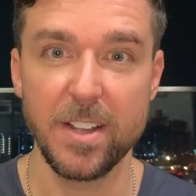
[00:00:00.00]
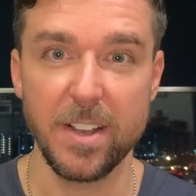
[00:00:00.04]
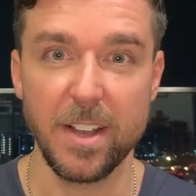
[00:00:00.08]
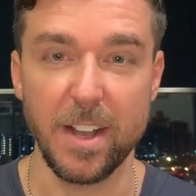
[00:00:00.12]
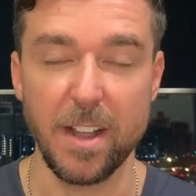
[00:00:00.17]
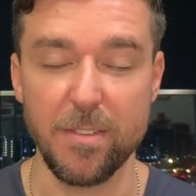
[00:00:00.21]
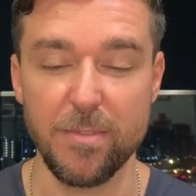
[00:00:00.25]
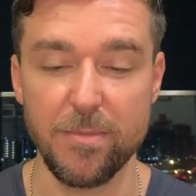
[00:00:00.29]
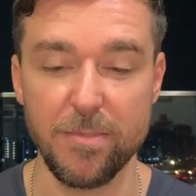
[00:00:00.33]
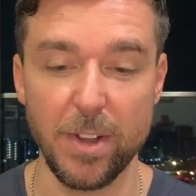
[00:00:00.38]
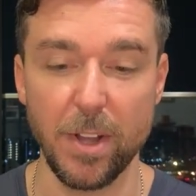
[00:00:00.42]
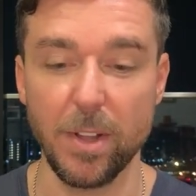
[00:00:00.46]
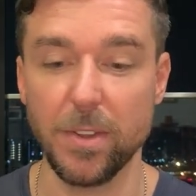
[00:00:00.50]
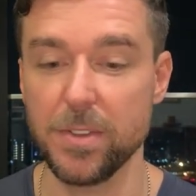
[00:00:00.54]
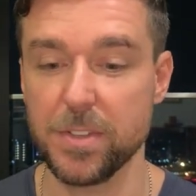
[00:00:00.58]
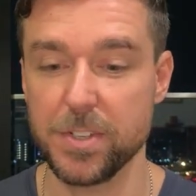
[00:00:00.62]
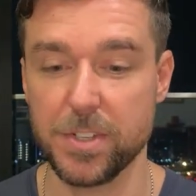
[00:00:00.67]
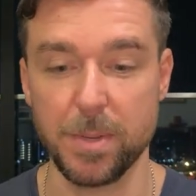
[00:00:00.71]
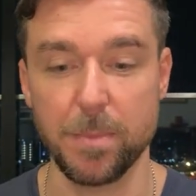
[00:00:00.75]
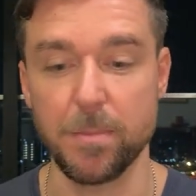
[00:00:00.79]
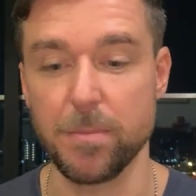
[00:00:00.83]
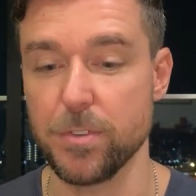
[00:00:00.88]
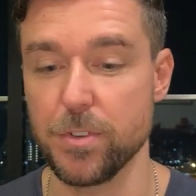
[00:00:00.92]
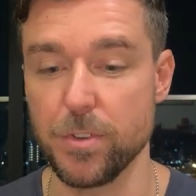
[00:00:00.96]
I felt
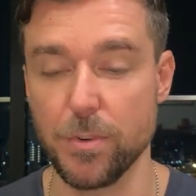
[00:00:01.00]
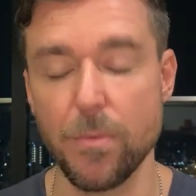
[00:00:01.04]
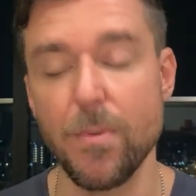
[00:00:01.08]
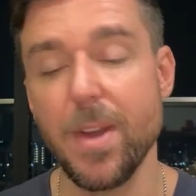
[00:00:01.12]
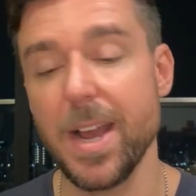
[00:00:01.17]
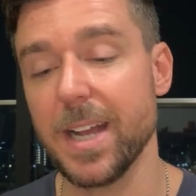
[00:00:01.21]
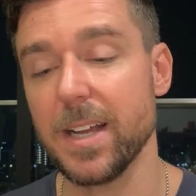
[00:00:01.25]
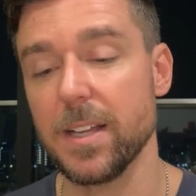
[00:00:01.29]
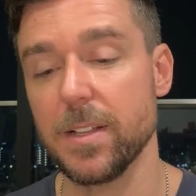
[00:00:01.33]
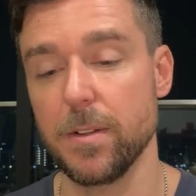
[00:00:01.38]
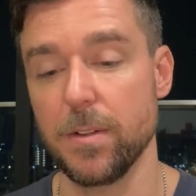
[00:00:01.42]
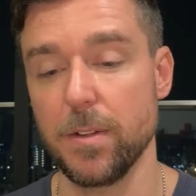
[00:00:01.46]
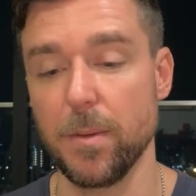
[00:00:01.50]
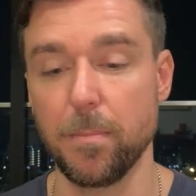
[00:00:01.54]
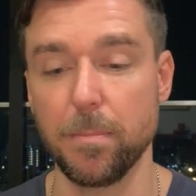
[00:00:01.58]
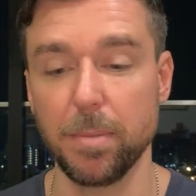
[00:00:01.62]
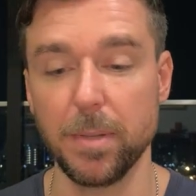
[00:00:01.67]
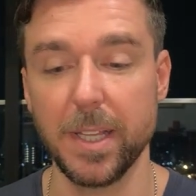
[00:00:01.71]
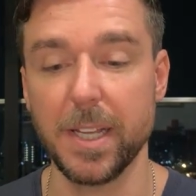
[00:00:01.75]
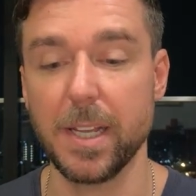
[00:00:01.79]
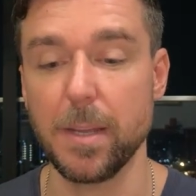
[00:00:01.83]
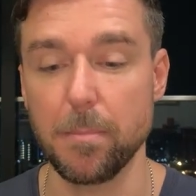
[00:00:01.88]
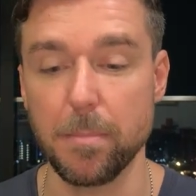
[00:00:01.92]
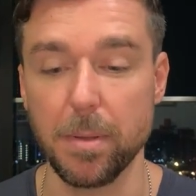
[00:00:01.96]
some direct
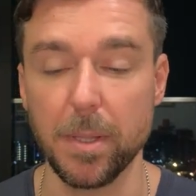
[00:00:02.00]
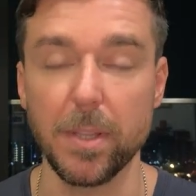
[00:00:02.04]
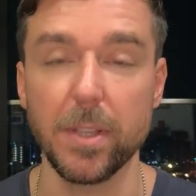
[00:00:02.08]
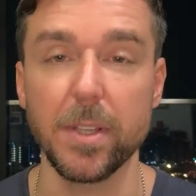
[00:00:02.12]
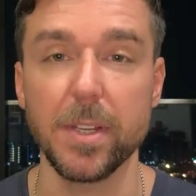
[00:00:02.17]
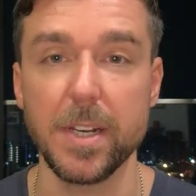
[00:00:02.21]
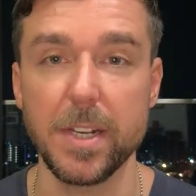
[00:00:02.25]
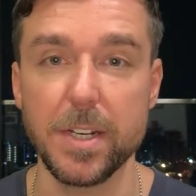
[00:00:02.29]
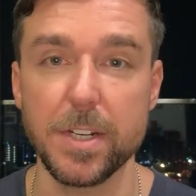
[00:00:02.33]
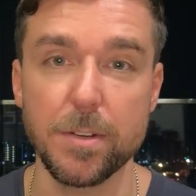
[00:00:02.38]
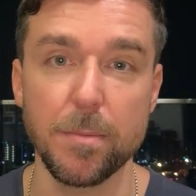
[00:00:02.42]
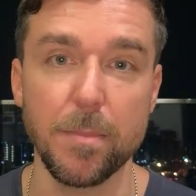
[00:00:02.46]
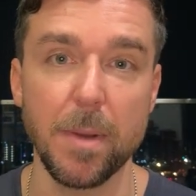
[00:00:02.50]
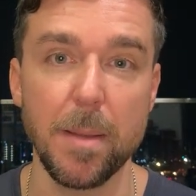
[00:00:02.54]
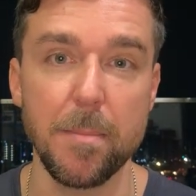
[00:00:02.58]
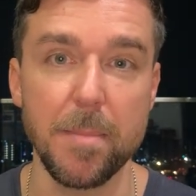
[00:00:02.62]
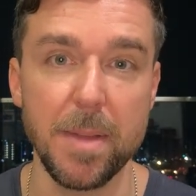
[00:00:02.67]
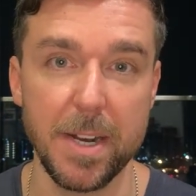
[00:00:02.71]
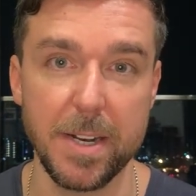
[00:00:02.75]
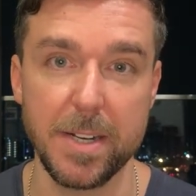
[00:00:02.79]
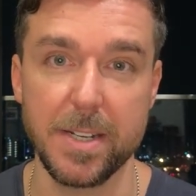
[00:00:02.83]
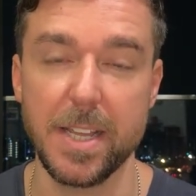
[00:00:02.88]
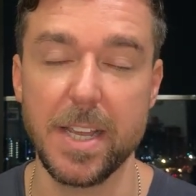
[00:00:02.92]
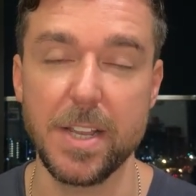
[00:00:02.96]
applicability to my
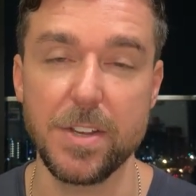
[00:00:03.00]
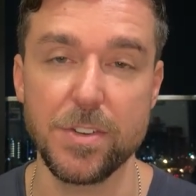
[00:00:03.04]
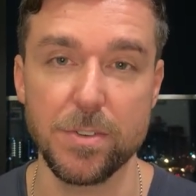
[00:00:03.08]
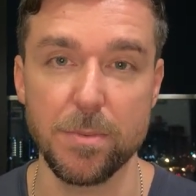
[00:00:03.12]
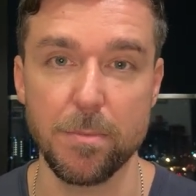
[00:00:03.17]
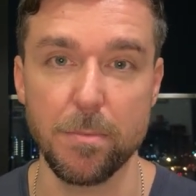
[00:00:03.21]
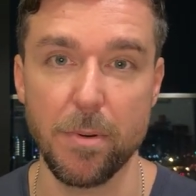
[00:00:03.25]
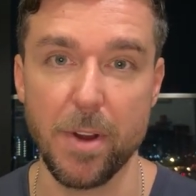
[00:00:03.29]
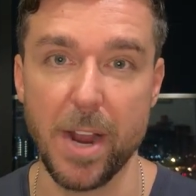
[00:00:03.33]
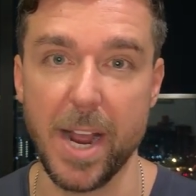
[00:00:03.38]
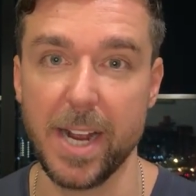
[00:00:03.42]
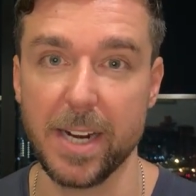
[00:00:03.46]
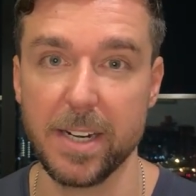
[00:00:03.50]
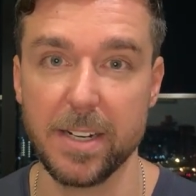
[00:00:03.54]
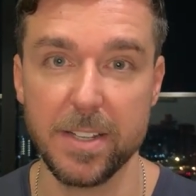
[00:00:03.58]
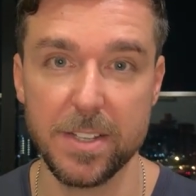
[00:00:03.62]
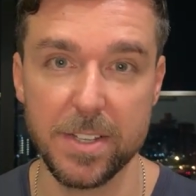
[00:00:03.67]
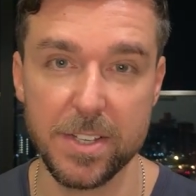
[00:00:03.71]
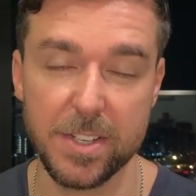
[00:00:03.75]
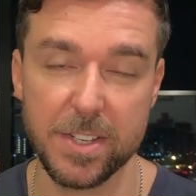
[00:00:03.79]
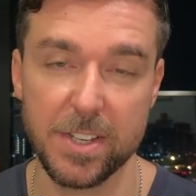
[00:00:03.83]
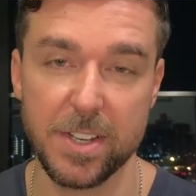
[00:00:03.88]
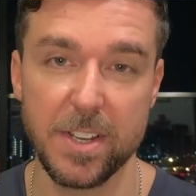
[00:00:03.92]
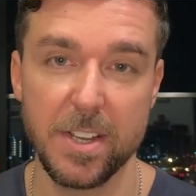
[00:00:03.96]
meditation
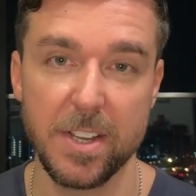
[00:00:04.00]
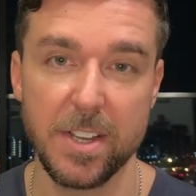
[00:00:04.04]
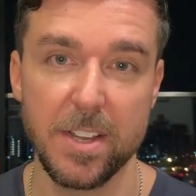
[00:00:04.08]
practice.